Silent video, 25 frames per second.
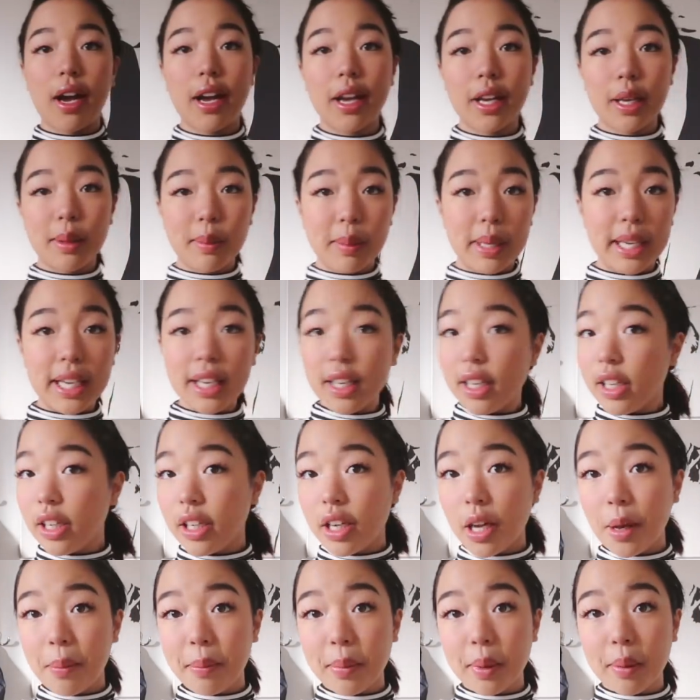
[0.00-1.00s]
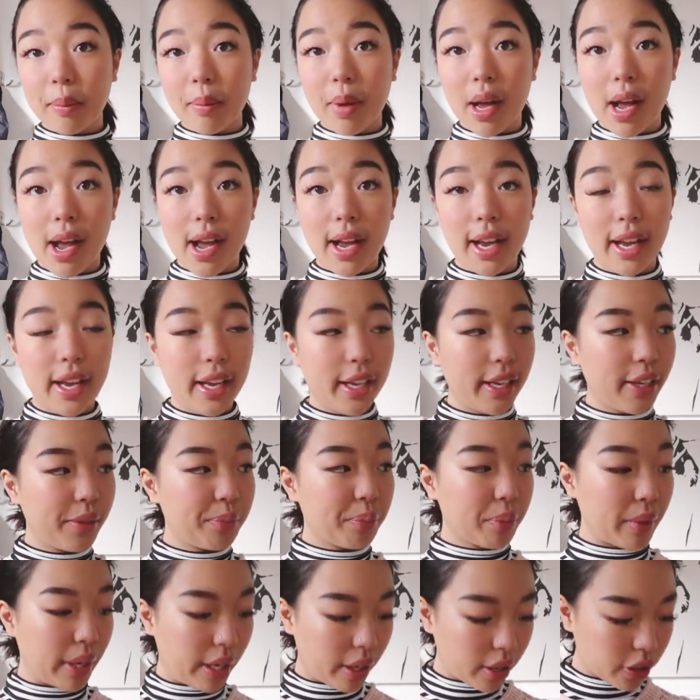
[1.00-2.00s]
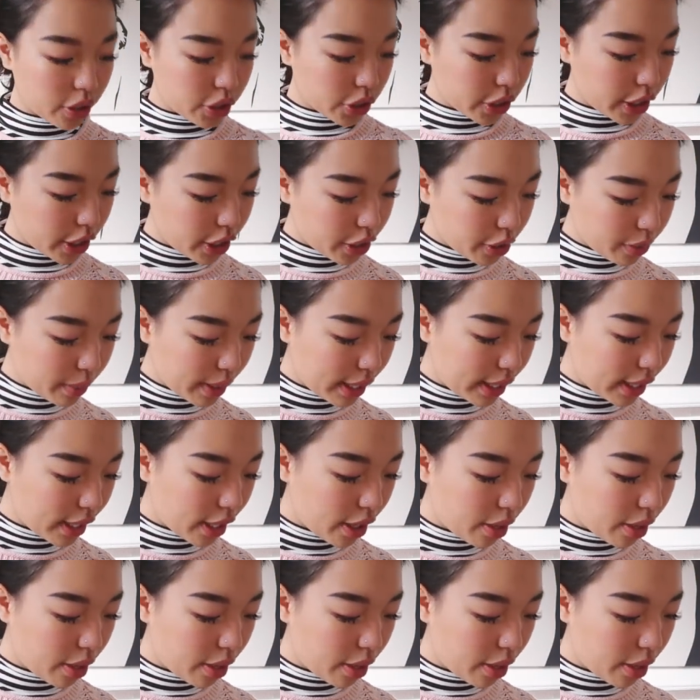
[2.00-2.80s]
I am heating up my hair straightener right